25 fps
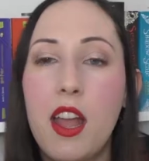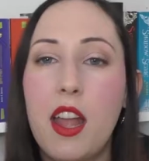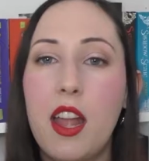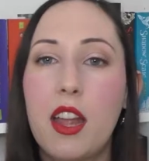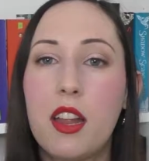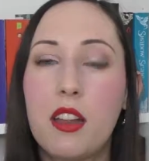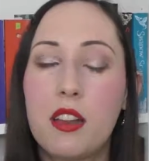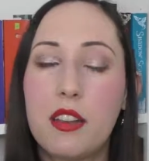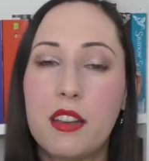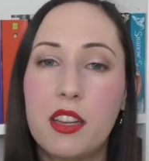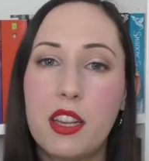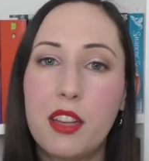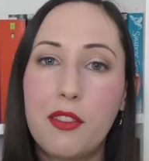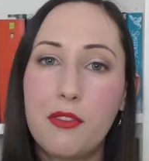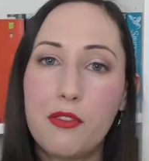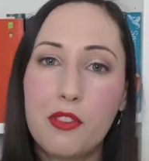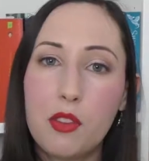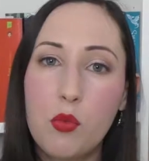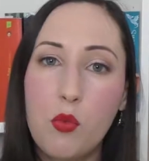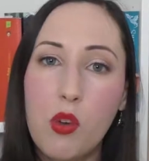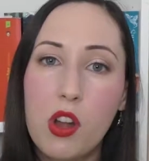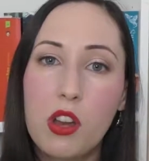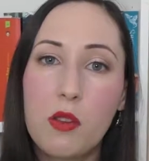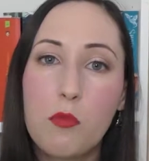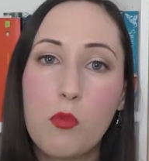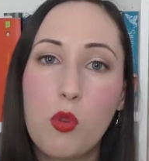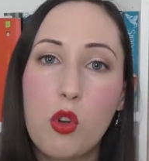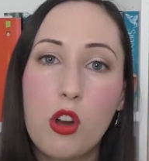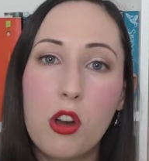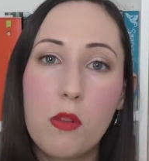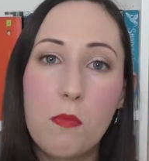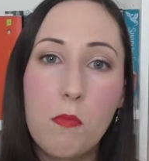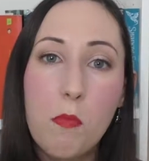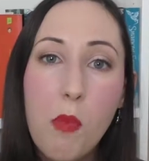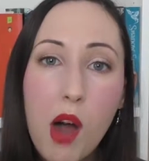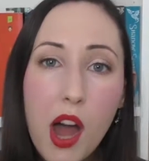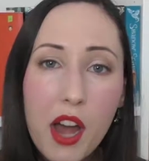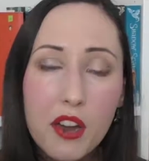And if you want a more
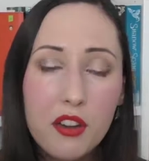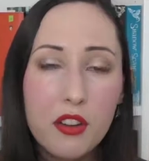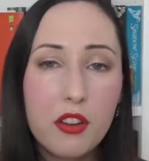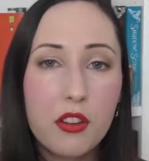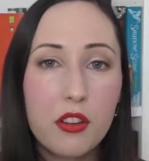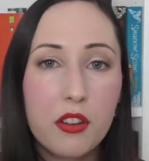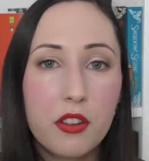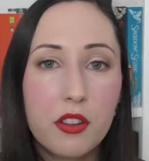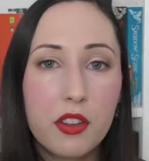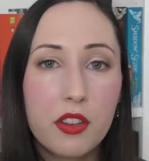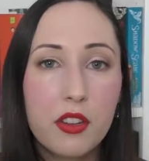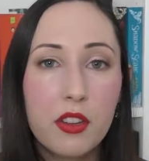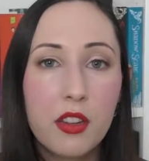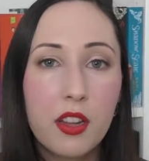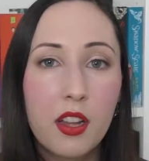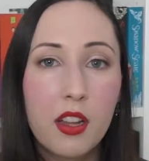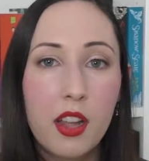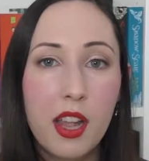modern